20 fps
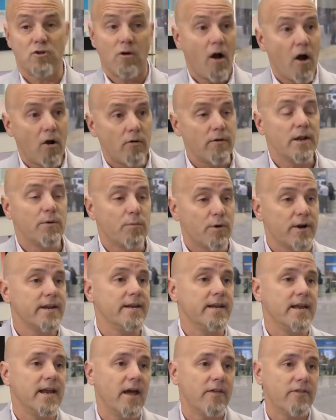are already
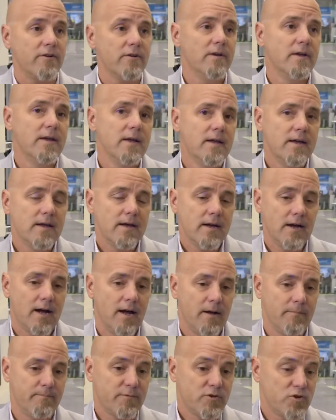working together,
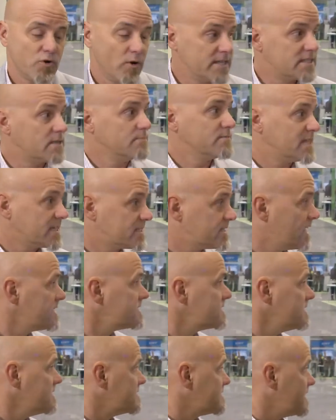showing some
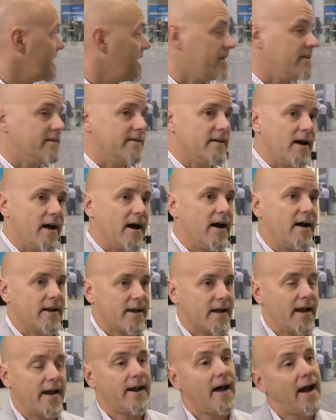successes and
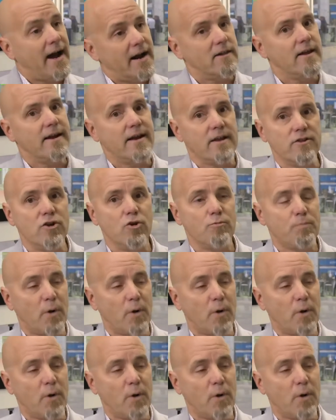kind of highlighting the new